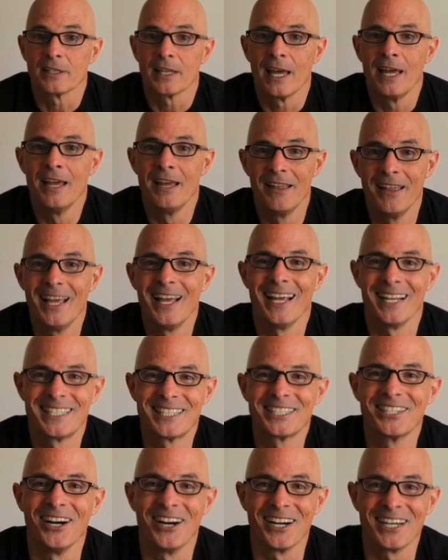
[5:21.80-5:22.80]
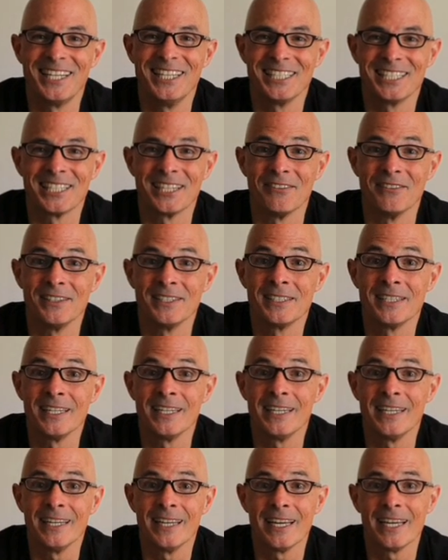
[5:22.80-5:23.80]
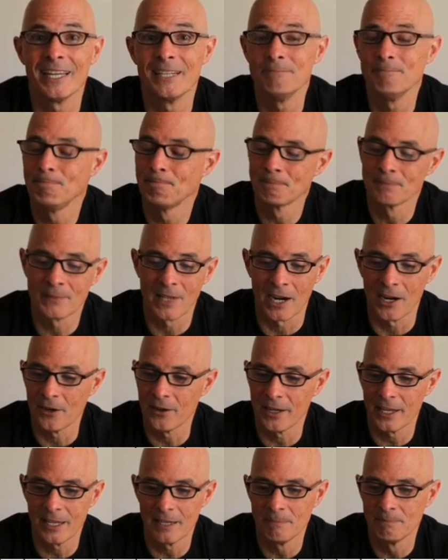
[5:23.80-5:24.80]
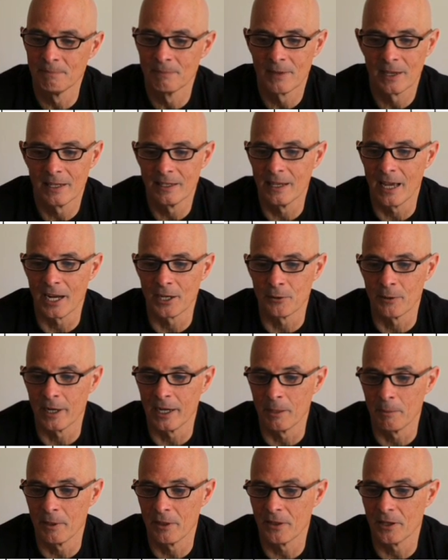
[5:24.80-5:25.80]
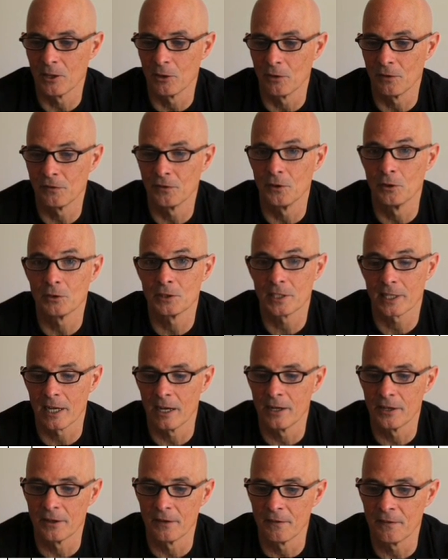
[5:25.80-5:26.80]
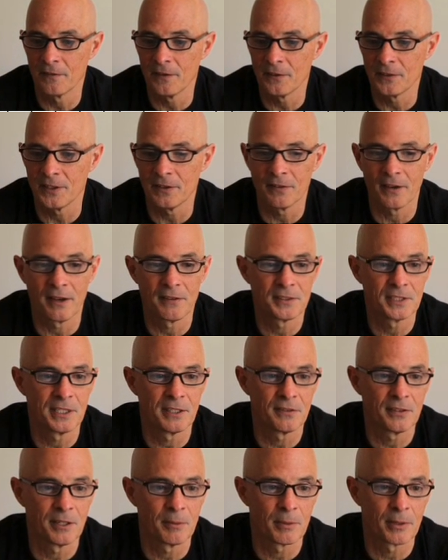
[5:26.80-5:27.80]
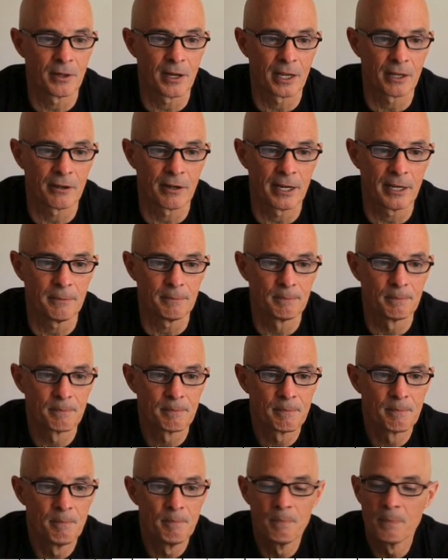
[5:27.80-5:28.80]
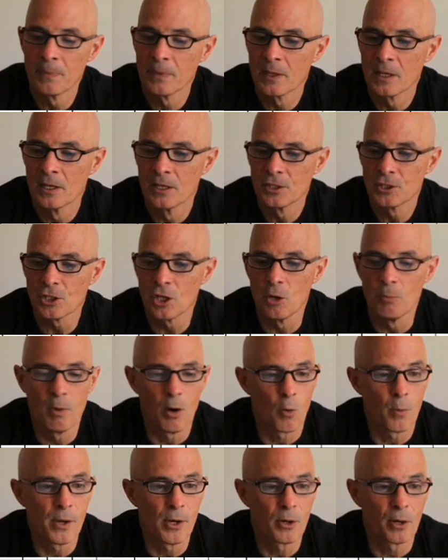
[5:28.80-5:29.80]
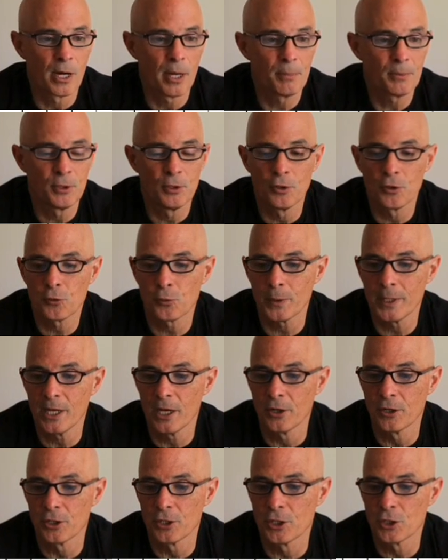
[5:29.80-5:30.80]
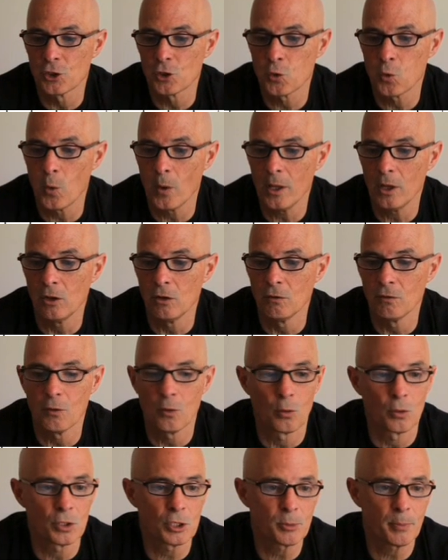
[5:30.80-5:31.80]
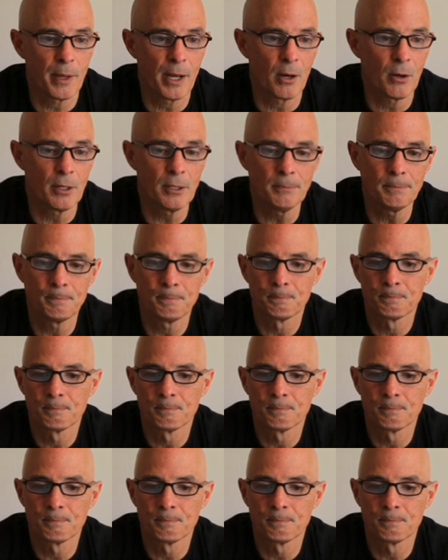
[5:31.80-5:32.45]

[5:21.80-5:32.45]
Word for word: that stock E7 TE head, iron head, not great. I mean, I think it only flows like 155 CFM. They're not great. So, but we were up to 312 horsepower